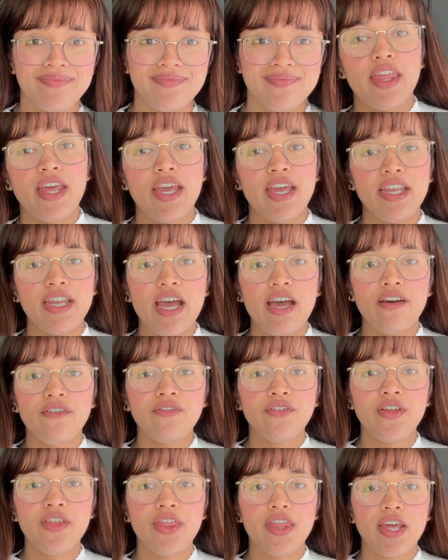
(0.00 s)
Then
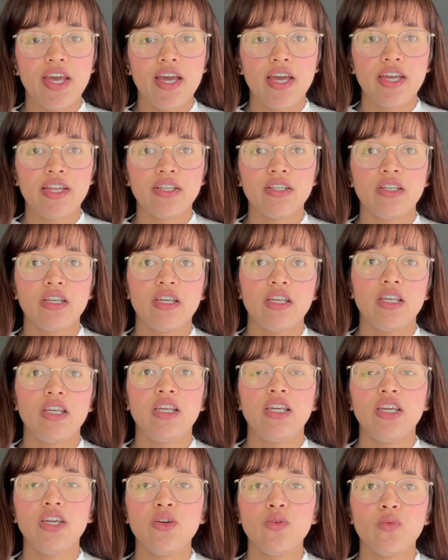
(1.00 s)
after that,
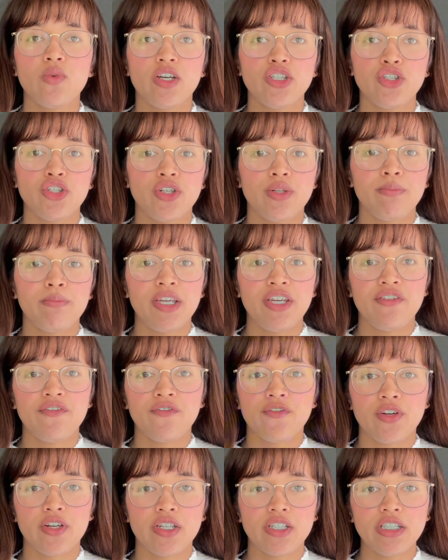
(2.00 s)
he questioned me
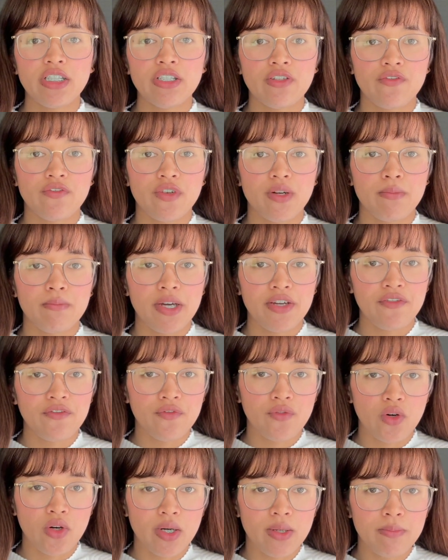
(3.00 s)
first from my
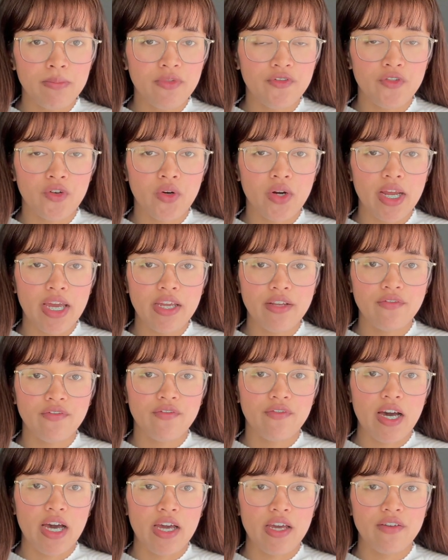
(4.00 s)
Form
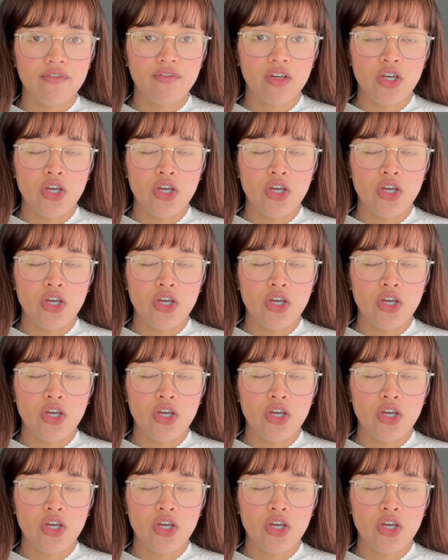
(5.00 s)
485,